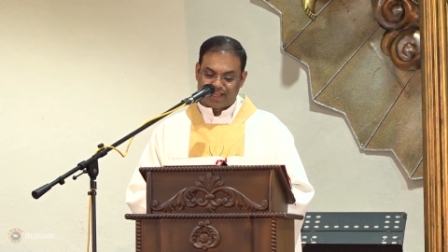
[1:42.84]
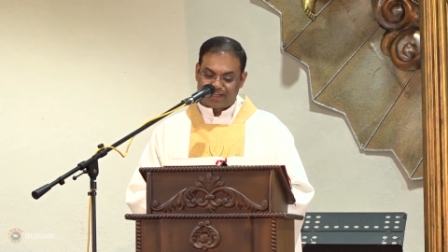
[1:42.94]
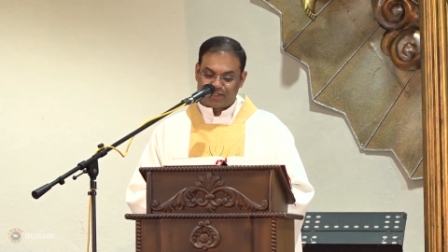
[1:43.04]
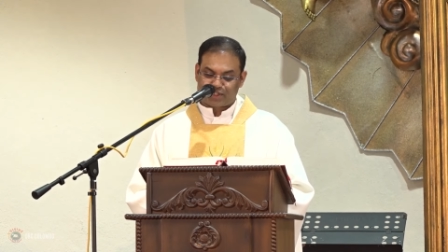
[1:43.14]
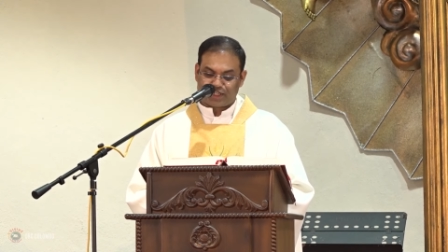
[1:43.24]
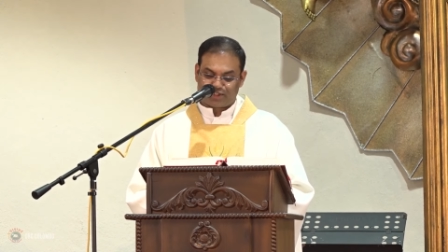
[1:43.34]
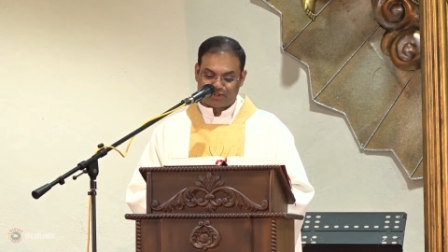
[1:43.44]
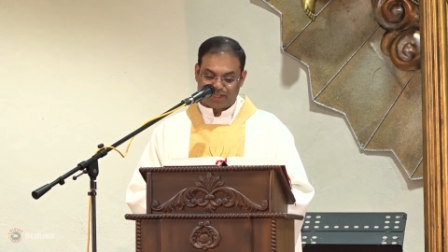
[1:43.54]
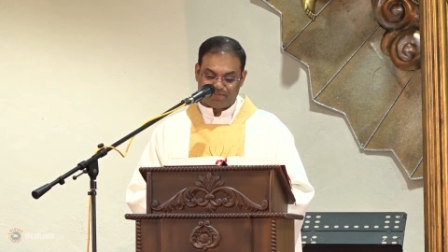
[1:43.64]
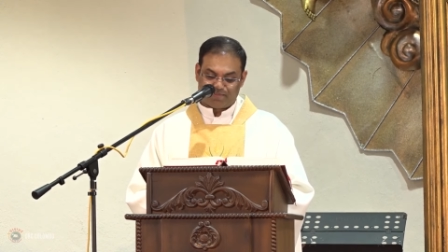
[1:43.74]
And he said
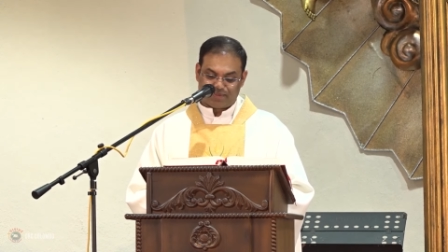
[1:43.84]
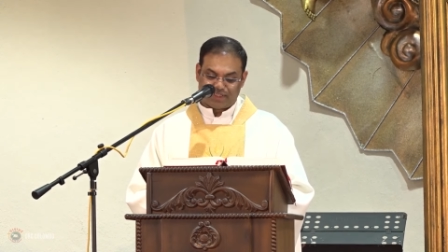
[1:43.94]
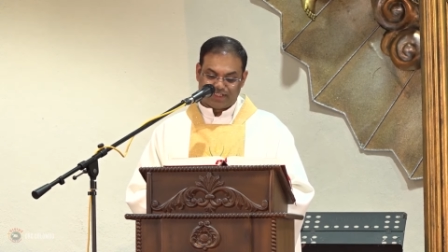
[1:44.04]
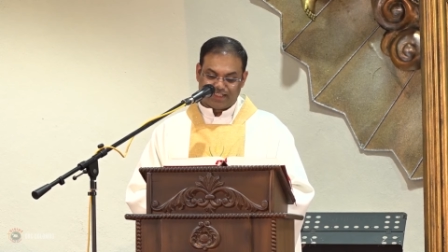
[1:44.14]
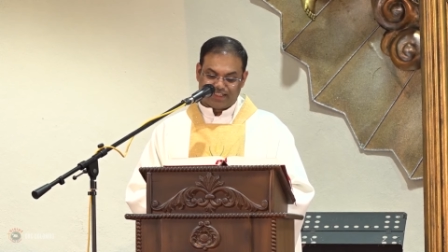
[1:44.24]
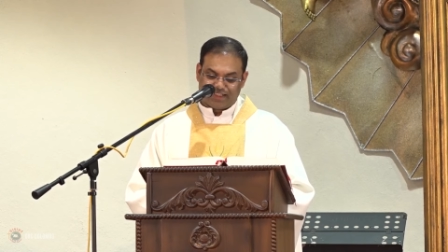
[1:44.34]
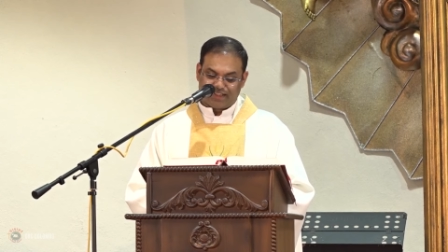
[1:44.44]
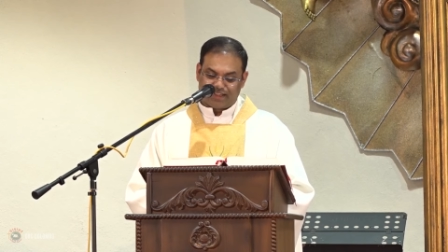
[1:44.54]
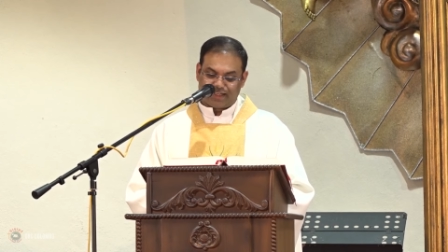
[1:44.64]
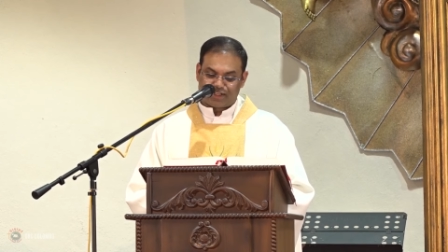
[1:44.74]
to them,
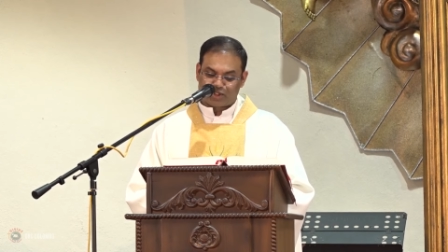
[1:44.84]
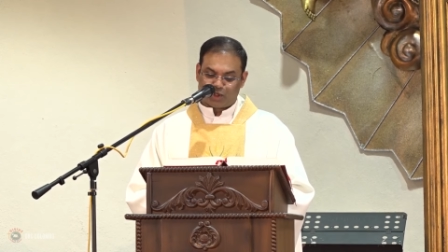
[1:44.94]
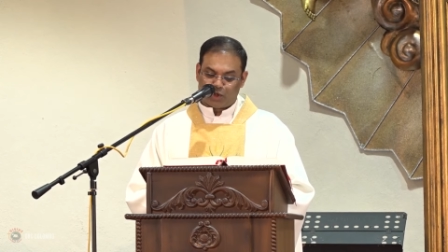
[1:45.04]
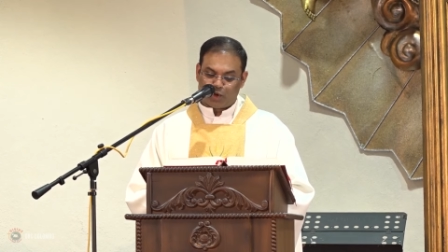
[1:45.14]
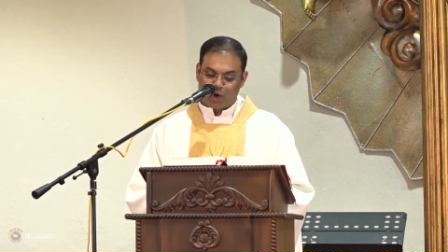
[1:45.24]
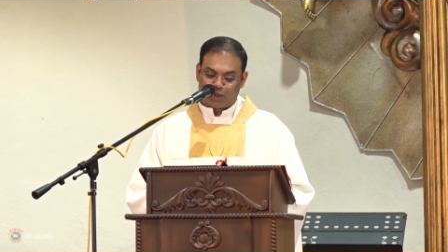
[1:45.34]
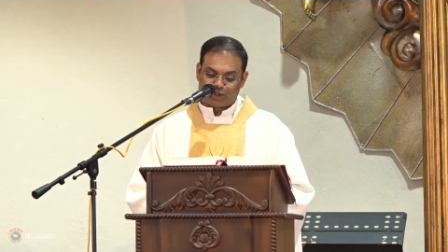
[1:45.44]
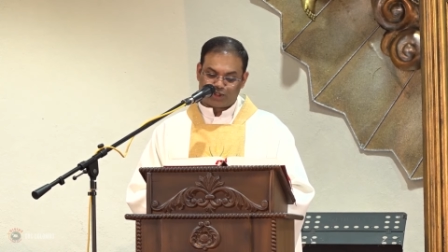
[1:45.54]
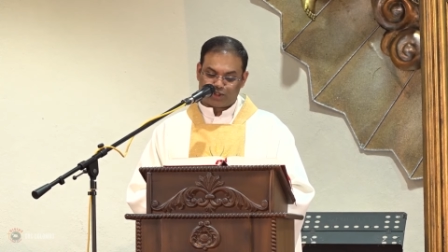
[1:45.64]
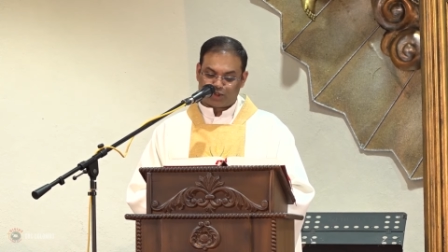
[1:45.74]
Let us go
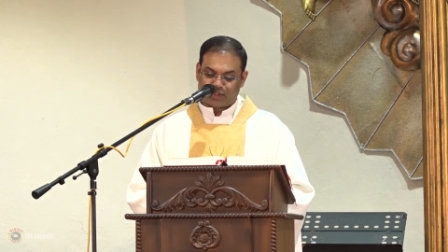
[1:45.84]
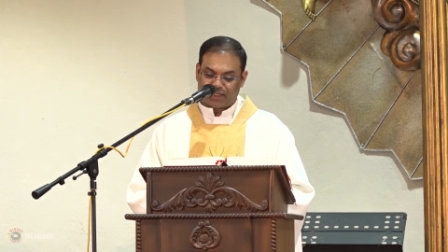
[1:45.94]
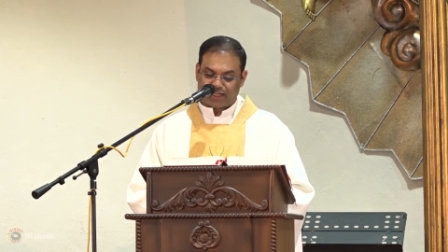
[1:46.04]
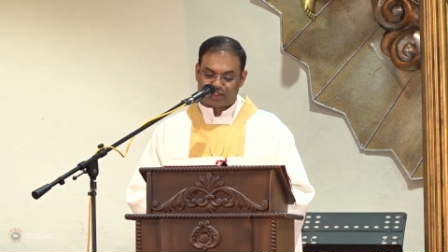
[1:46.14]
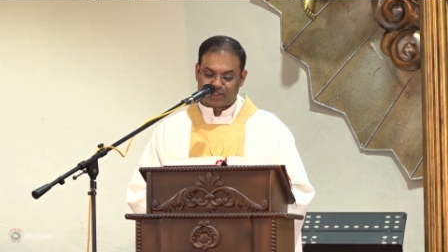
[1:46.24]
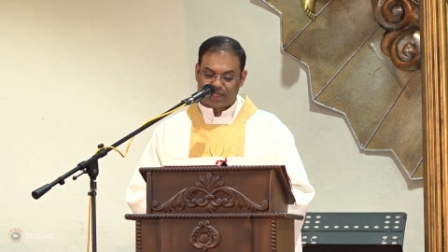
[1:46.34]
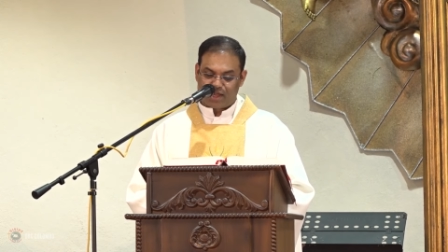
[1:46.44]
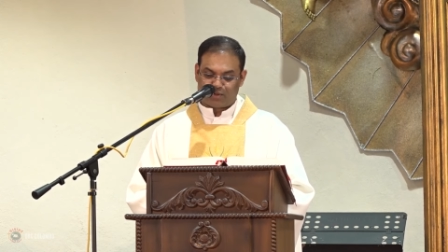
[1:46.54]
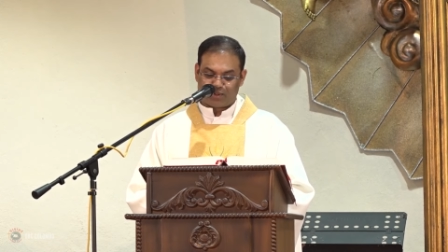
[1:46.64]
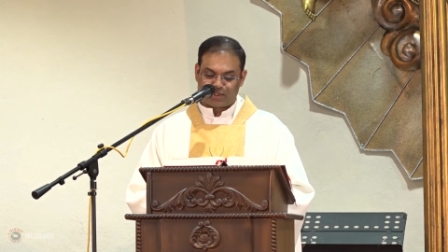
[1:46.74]
on to the next
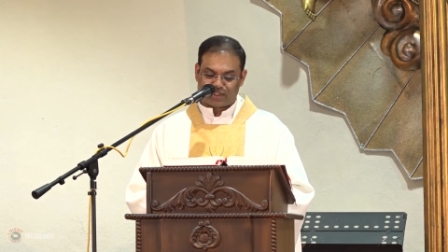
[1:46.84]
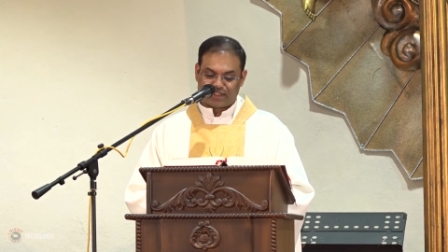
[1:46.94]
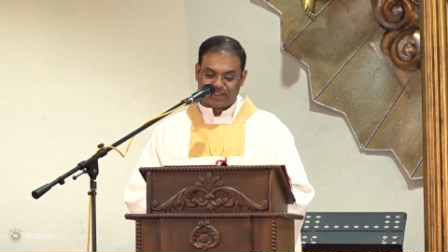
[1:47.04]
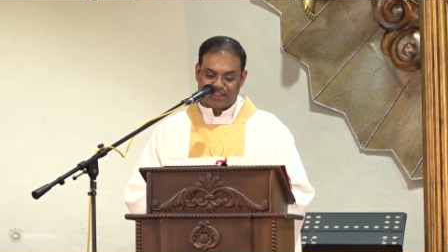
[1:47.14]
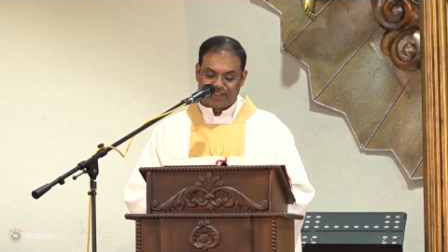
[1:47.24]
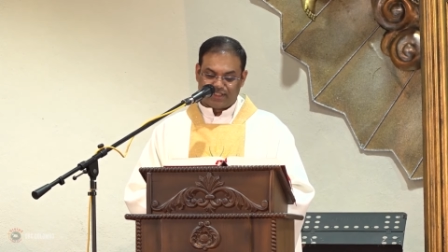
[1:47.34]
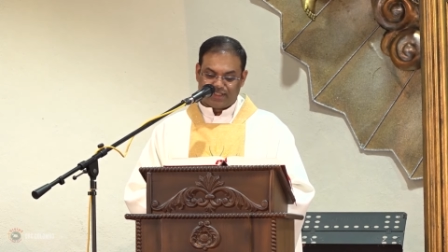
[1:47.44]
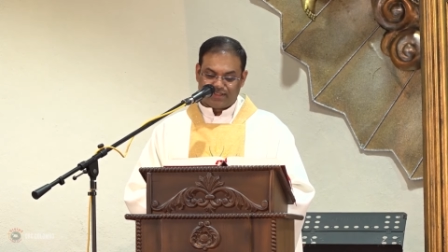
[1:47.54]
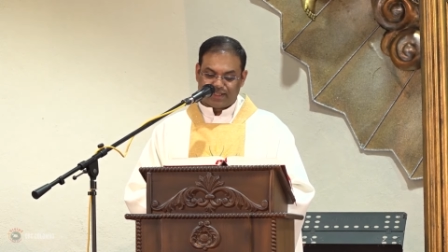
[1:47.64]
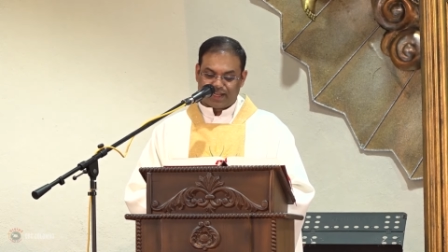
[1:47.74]
towns,
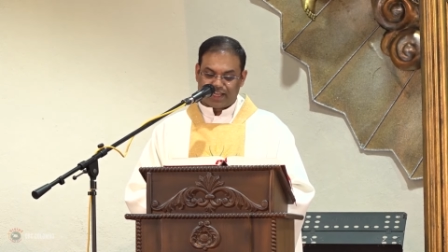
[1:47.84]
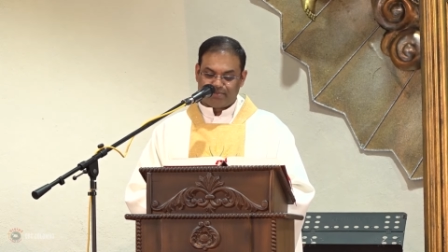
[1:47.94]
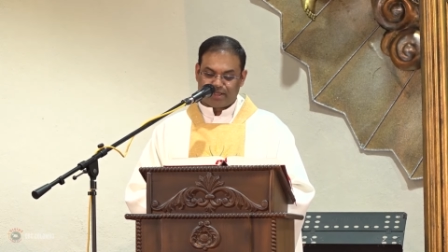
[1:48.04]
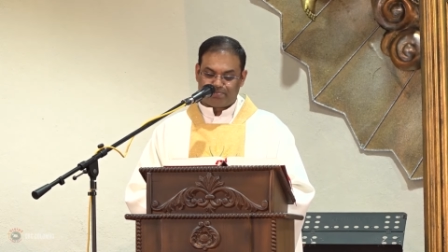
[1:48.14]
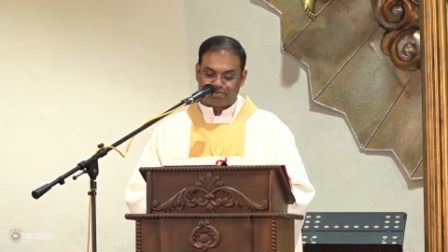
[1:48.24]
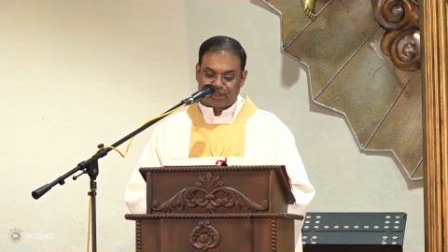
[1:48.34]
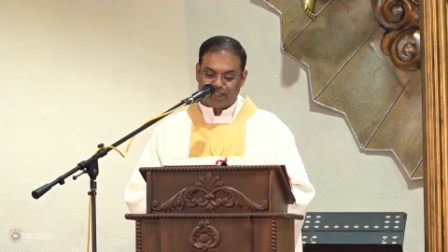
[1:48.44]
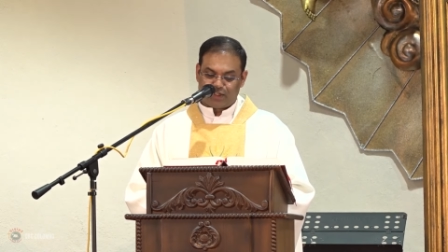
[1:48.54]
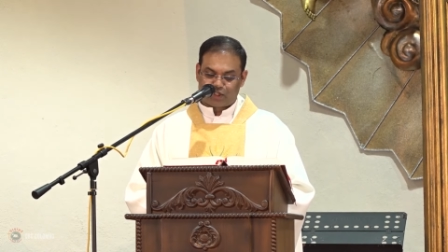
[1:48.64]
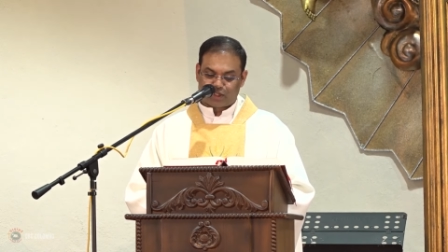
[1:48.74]
that I may
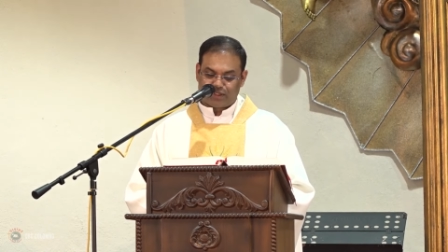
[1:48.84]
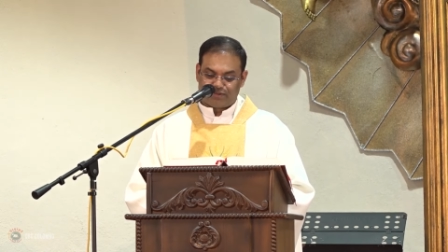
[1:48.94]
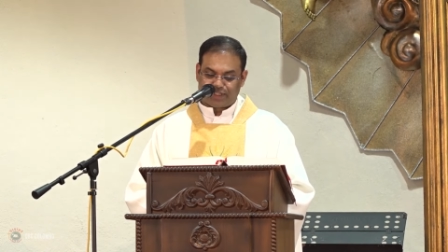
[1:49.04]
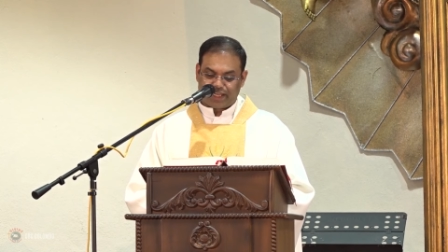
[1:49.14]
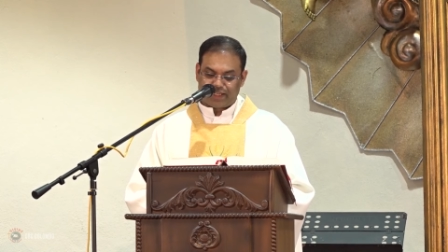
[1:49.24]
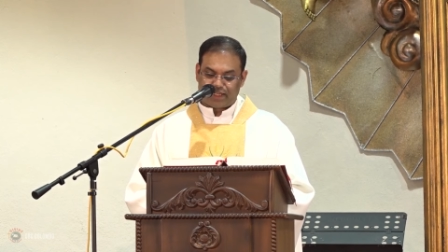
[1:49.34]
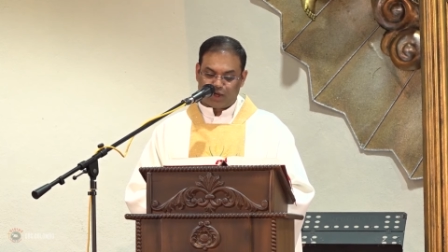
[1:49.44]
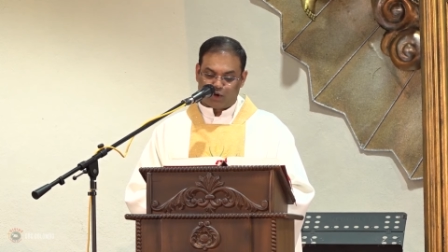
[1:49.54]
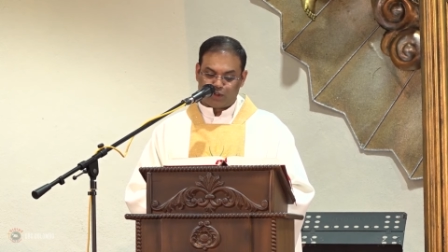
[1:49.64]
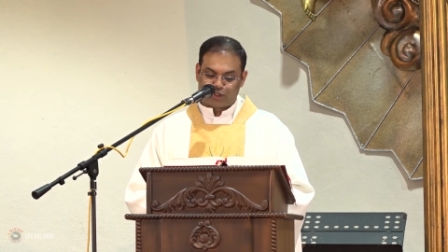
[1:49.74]
preach there
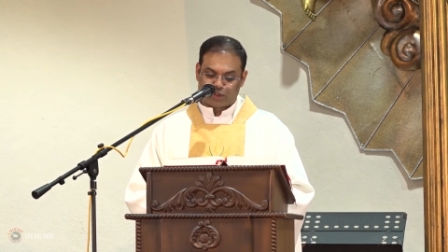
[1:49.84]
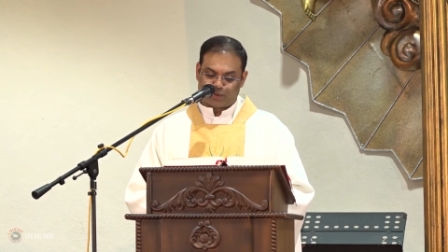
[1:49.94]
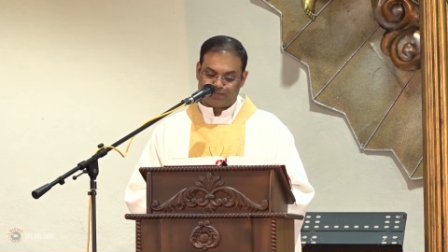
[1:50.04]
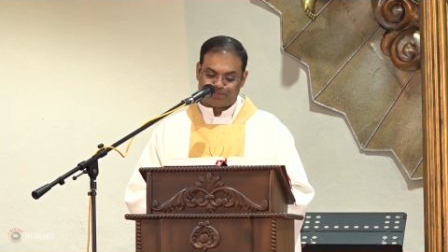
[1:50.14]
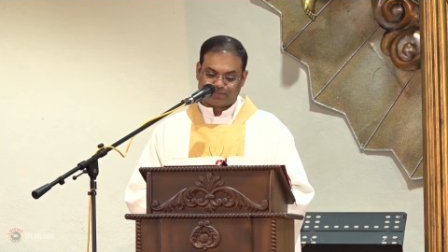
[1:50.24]
also.